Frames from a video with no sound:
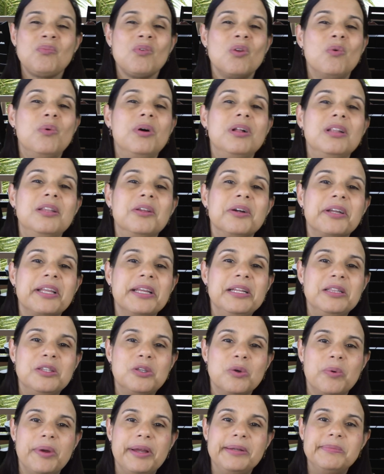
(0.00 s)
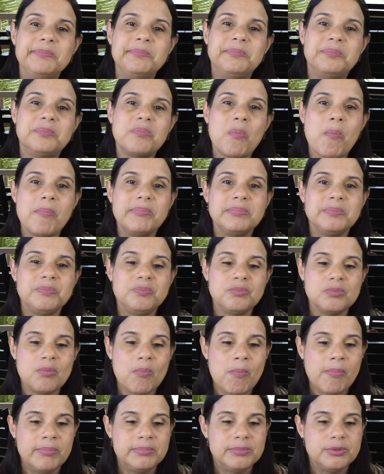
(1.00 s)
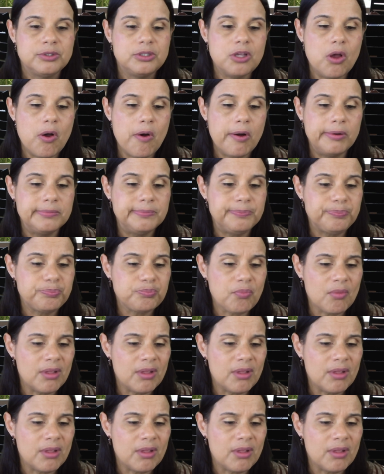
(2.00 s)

We'll look into it. So